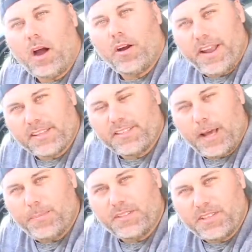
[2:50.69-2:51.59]
Our next
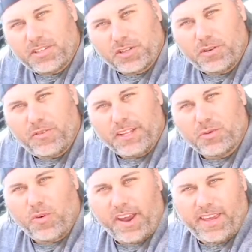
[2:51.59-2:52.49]
step is this screw
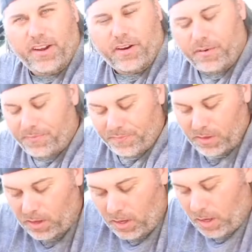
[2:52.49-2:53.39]
that's right here,
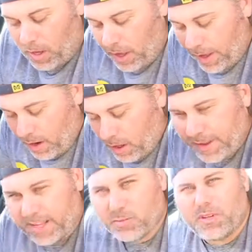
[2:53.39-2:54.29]
and
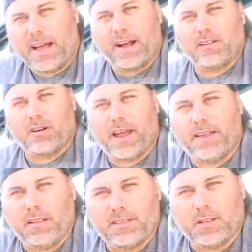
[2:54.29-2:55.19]
that's where Dr.
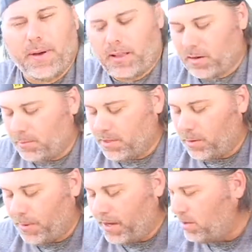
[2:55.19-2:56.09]
Haley Isabella comes
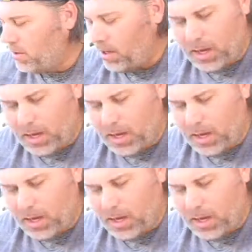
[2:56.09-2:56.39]
into place.